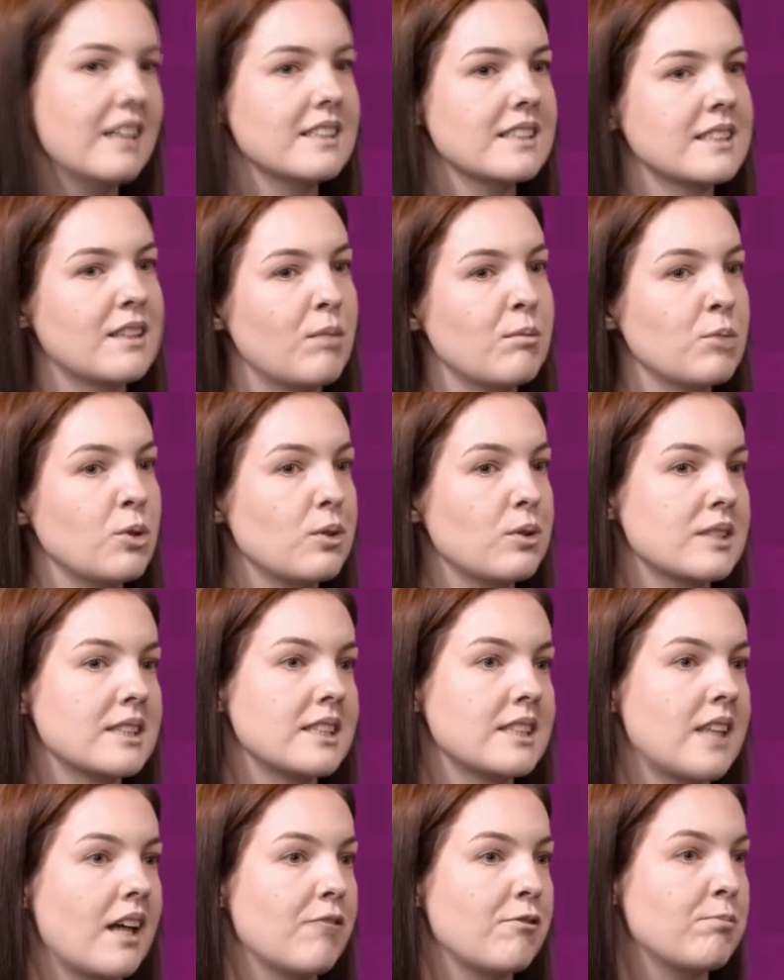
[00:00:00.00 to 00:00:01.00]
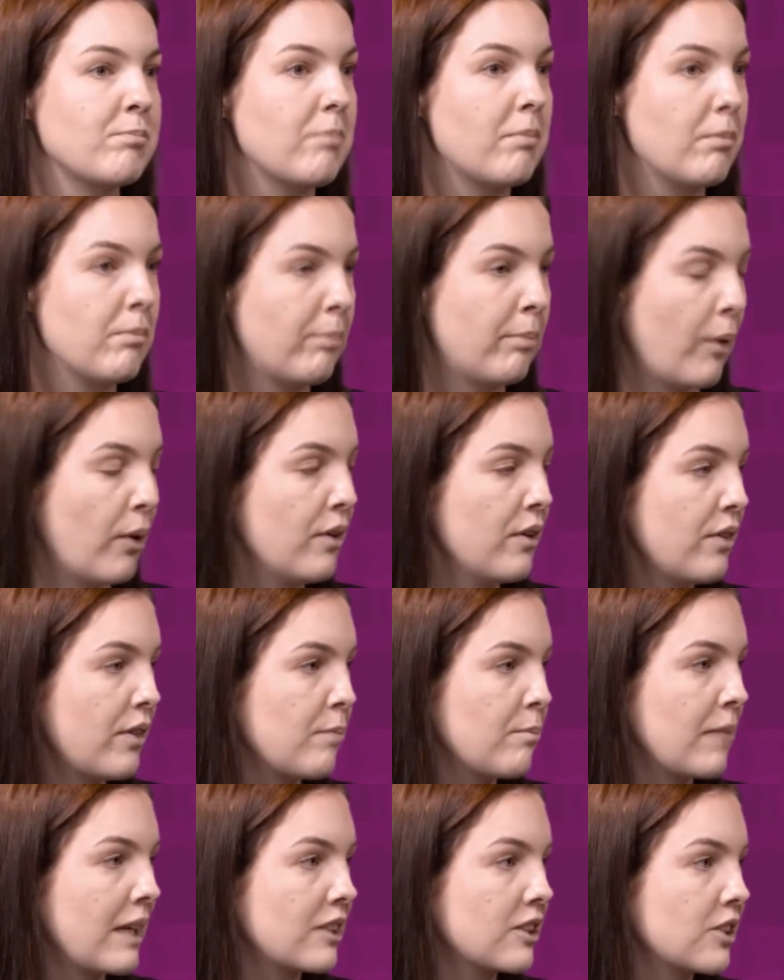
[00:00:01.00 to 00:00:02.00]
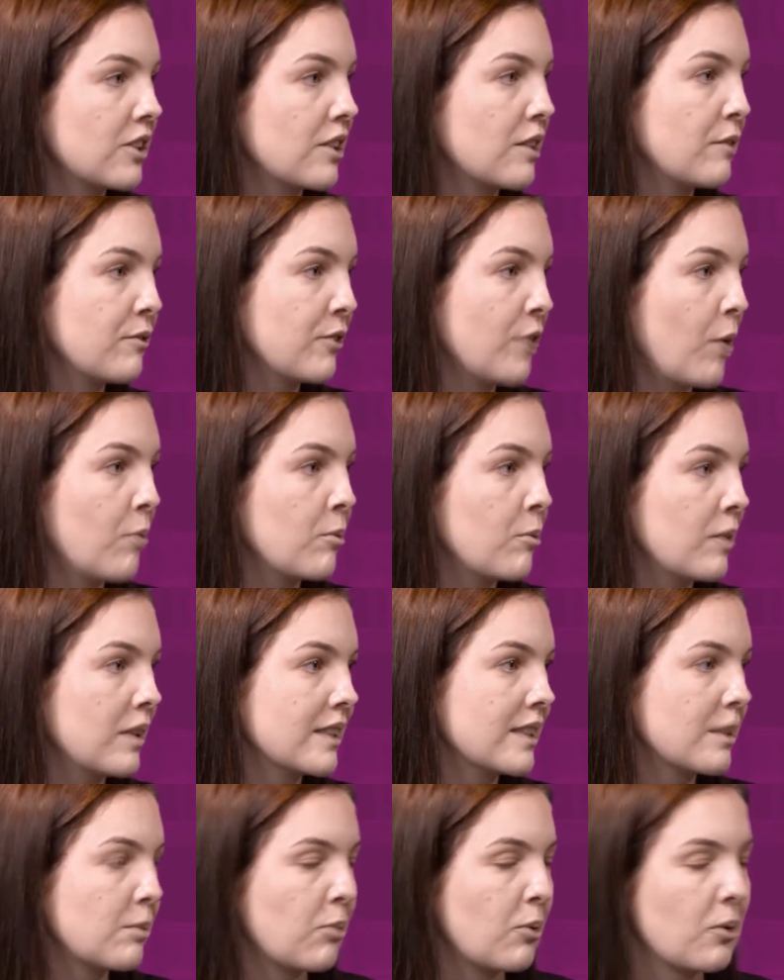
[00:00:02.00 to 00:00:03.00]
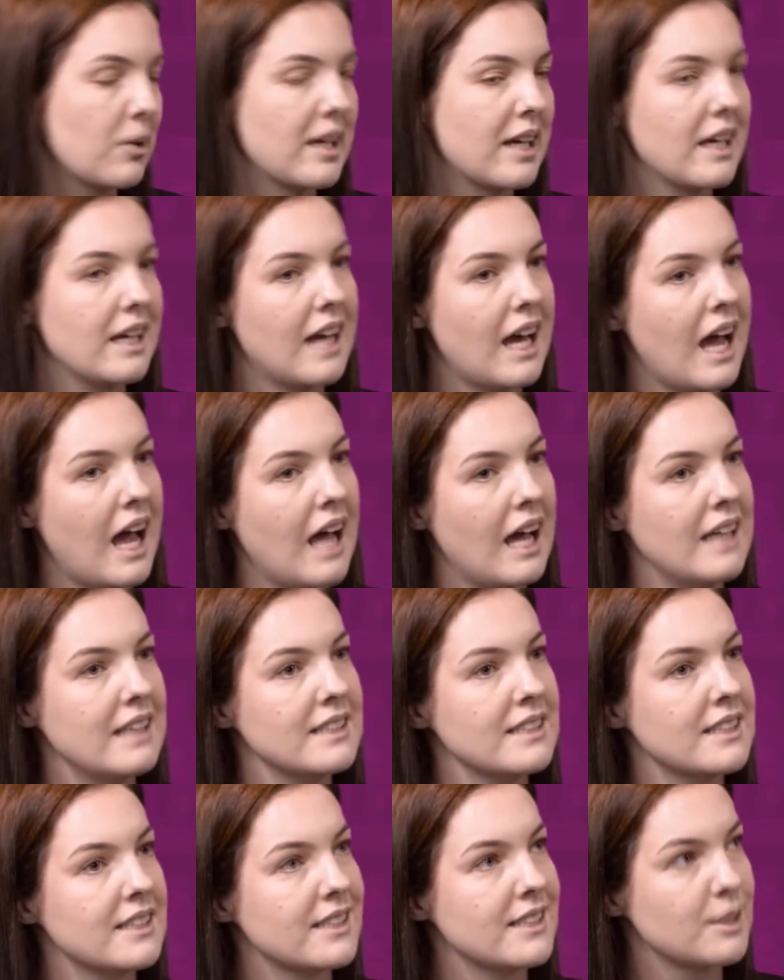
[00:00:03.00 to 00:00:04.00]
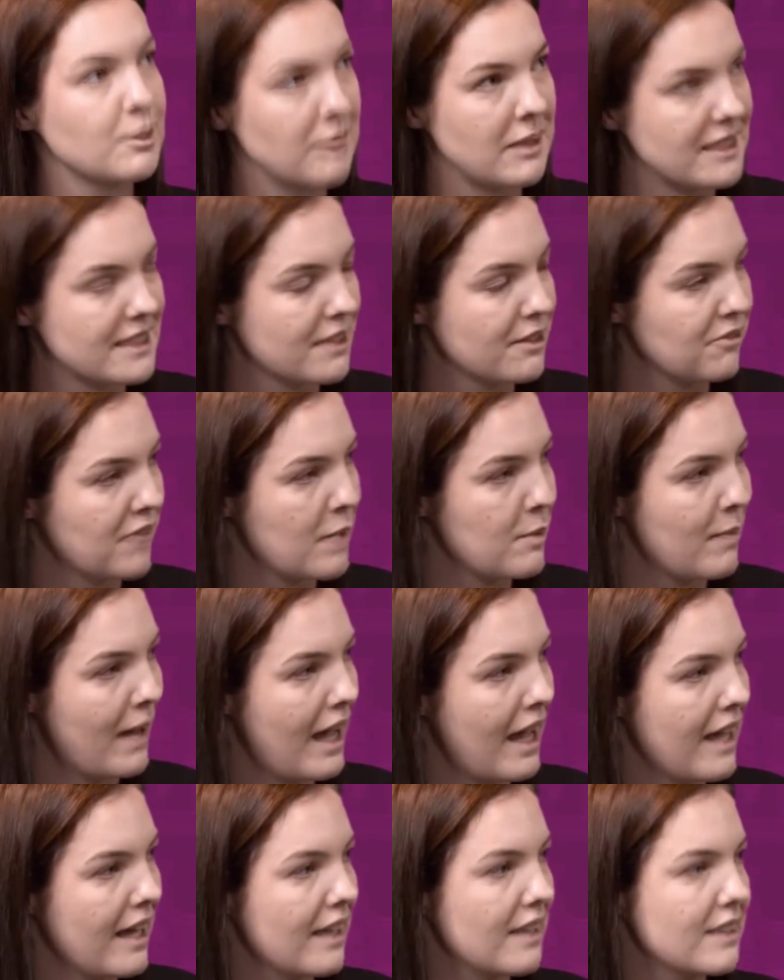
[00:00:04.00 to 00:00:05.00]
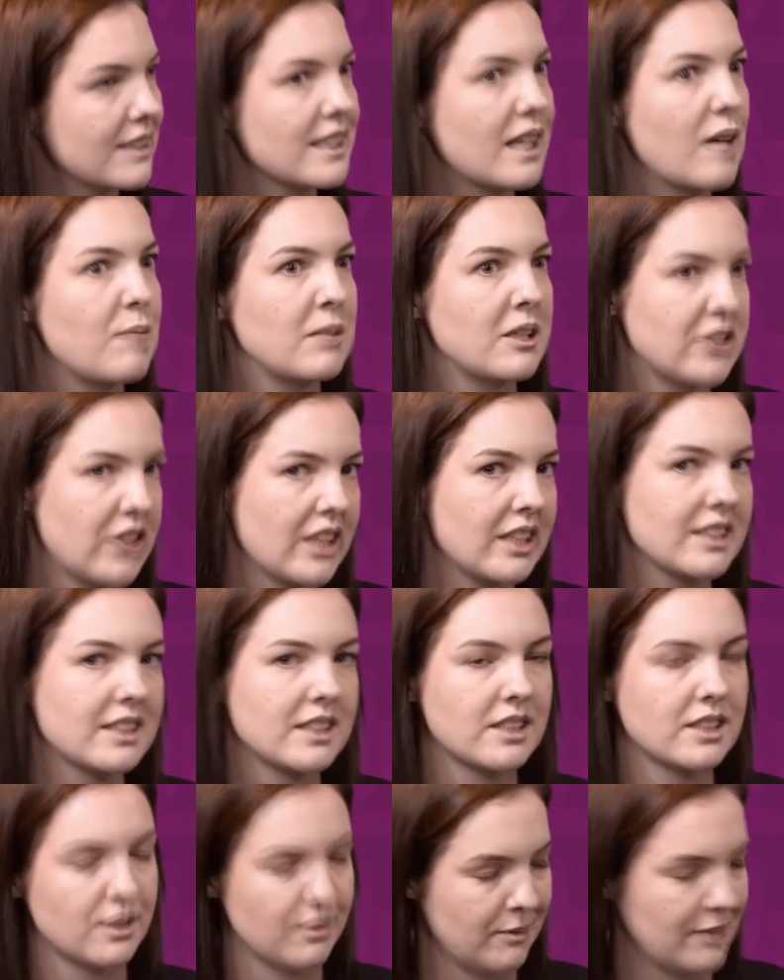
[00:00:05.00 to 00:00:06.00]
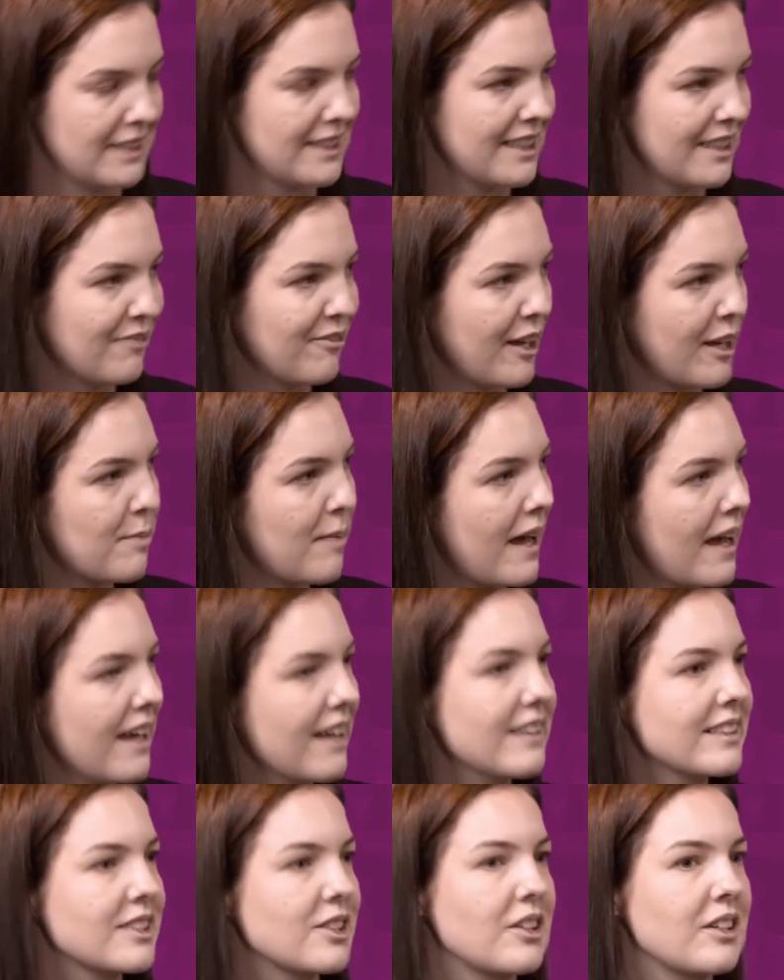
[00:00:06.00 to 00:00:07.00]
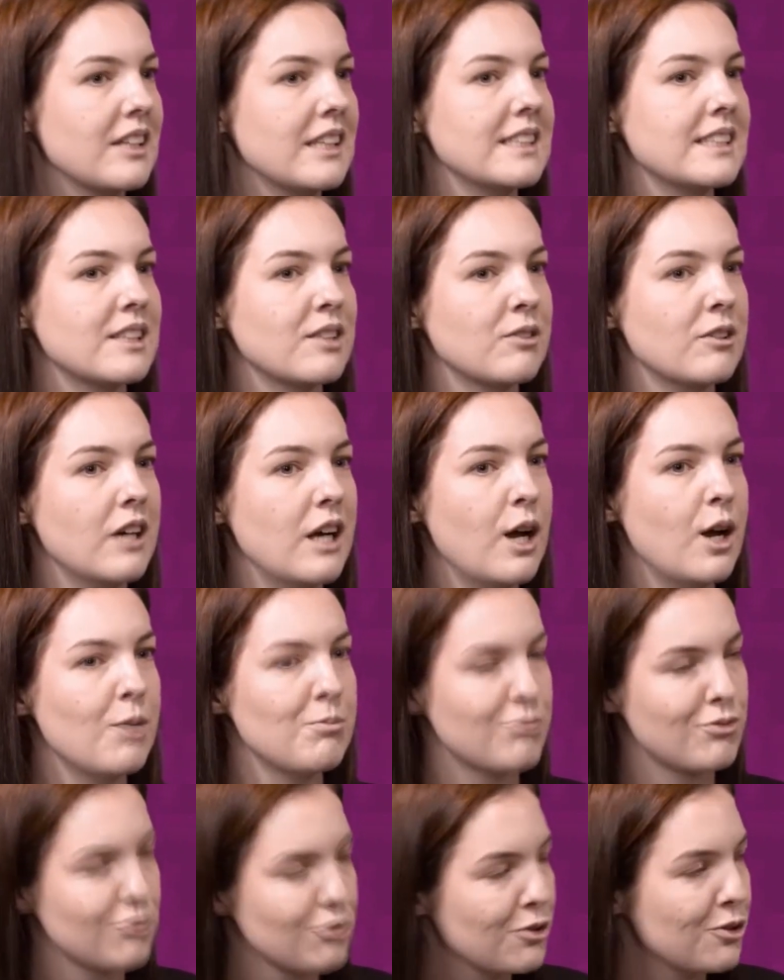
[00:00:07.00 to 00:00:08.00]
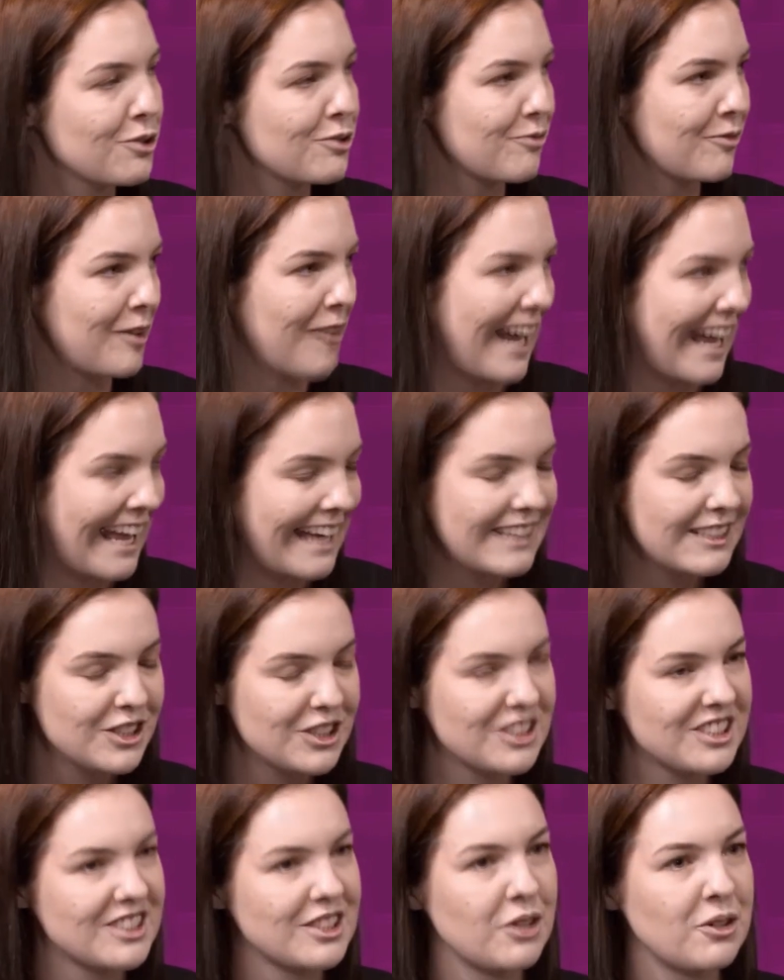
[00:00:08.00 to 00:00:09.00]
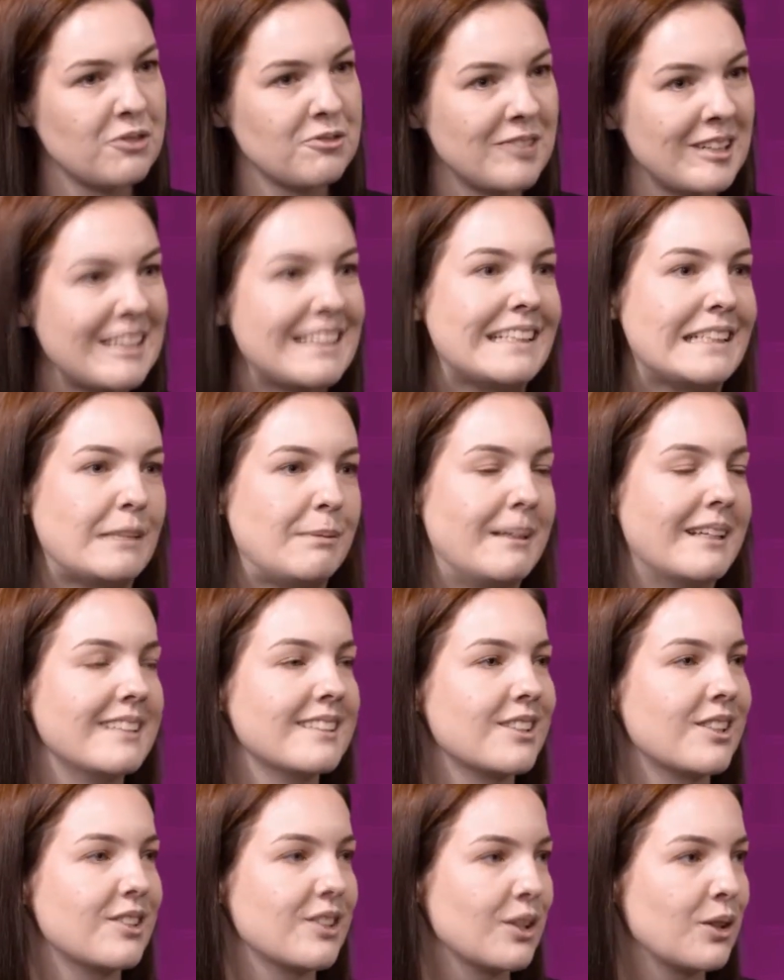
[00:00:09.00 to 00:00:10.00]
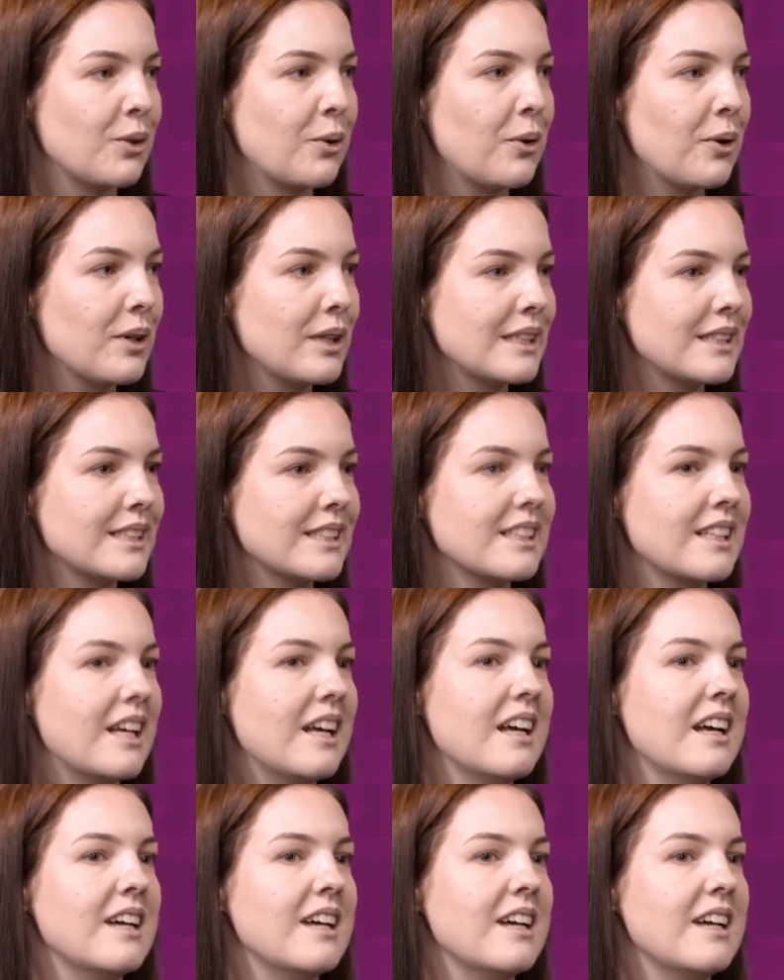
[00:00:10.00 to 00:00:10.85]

Some courses have both, a mixture of Commonwealth supported and domestic fee paying, and some are just domestic fee paying. So there's a broad range, so it really depends on the course.